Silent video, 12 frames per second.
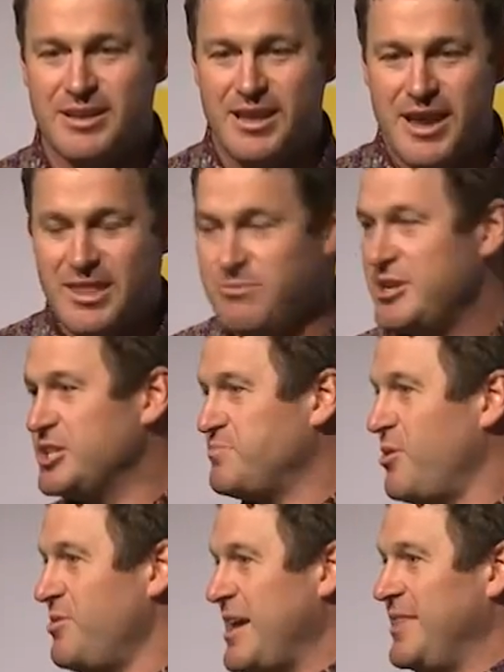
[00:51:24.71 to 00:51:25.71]
and then we just
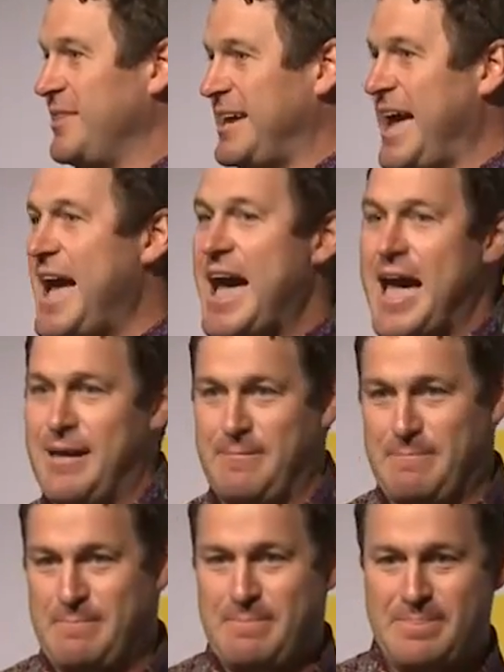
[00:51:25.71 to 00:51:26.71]
put that in the car.
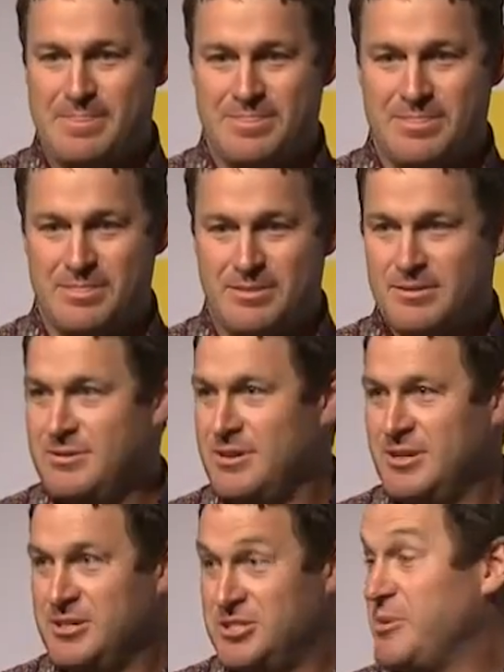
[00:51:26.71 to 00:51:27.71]

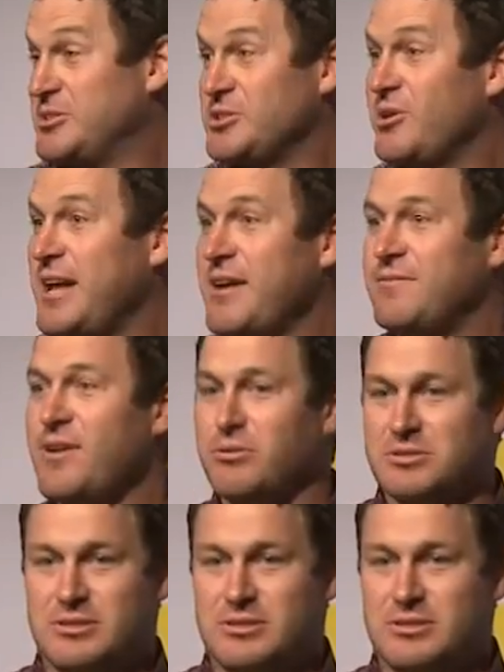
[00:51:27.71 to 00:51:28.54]
So it's not our fault.